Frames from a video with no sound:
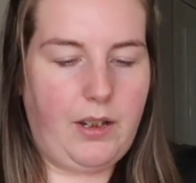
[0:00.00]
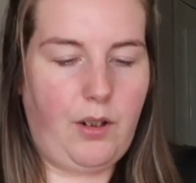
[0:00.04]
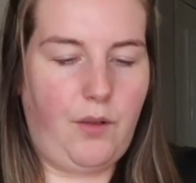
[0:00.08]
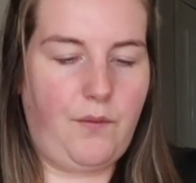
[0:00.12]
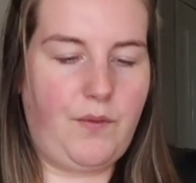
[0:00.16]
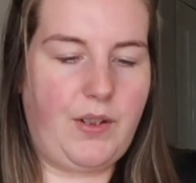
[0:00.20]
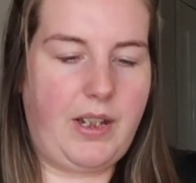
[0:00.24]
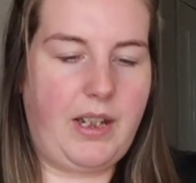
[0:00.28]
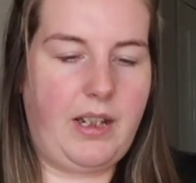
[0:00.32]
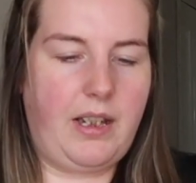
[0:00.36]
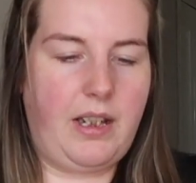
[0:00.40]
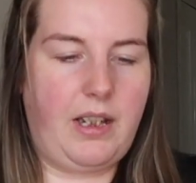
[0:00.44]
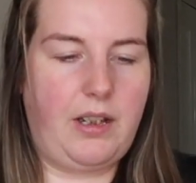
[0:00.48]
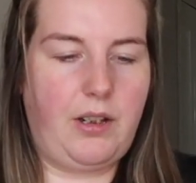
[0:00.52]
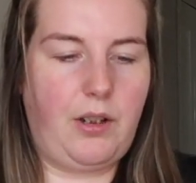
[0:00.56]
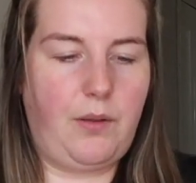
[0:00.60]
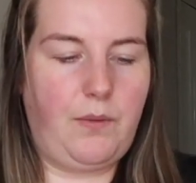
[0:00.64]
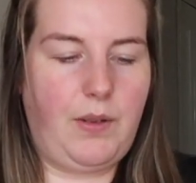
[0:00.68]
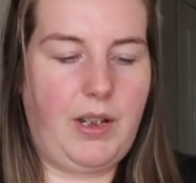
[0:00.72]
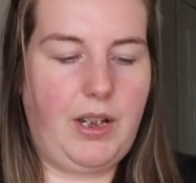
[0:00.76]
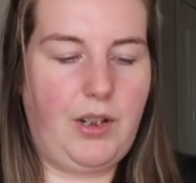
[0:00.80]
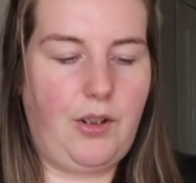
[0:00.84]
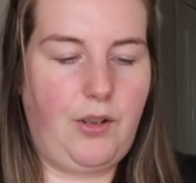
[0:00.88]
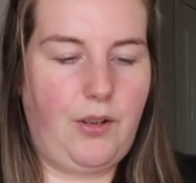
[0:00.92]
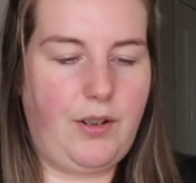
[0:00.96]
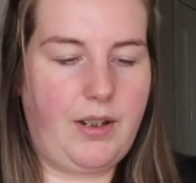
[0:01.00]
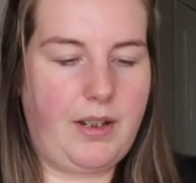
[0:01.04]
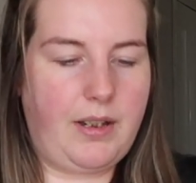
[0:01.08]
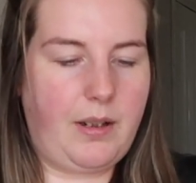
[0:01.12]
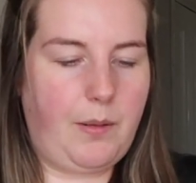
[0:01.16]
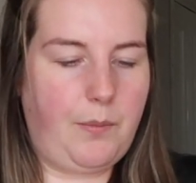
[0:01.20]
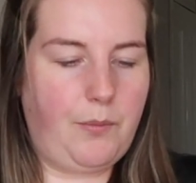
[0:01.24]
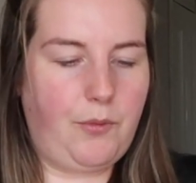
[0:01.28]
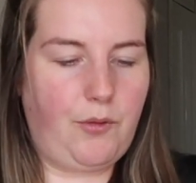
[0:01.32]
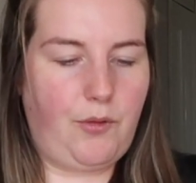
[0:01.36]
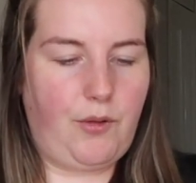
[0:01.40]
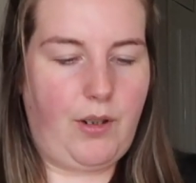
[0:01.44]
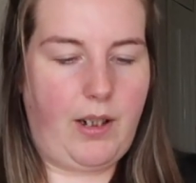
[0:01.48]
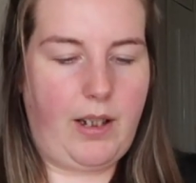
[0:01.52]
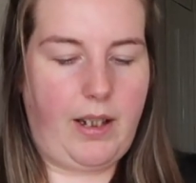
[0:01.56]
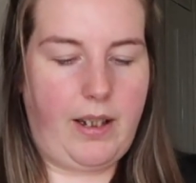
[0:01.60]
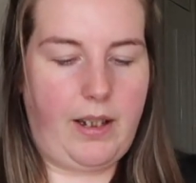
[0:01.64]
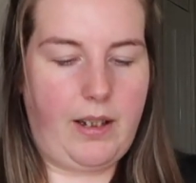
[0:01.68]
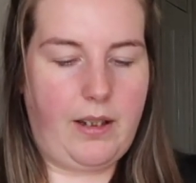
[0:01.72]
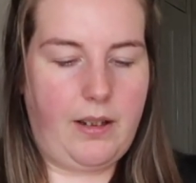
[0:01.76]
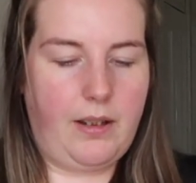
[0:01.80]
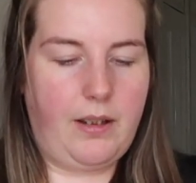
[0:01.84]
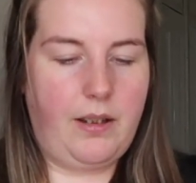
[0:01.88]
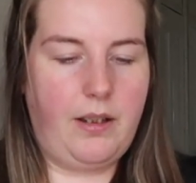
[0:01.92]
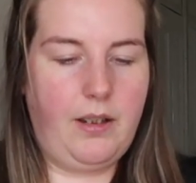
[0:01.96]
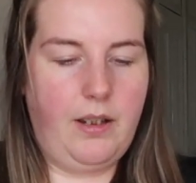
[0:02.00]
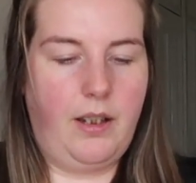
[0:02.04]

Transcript: Obviously then don't need to use the tumble dryer.